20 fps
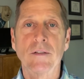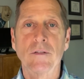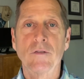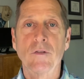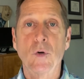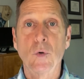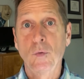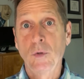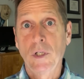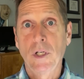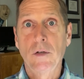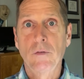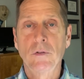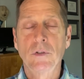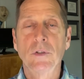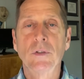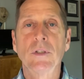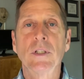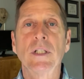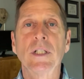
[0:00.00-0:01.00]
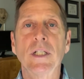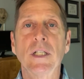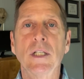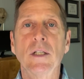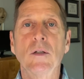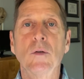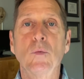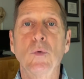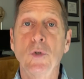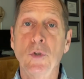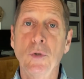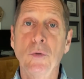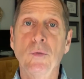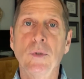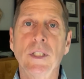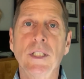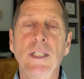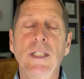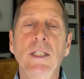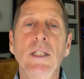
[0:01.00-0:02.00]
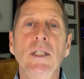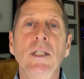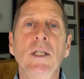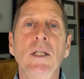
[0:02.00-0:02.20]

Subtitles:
for whatever we're doing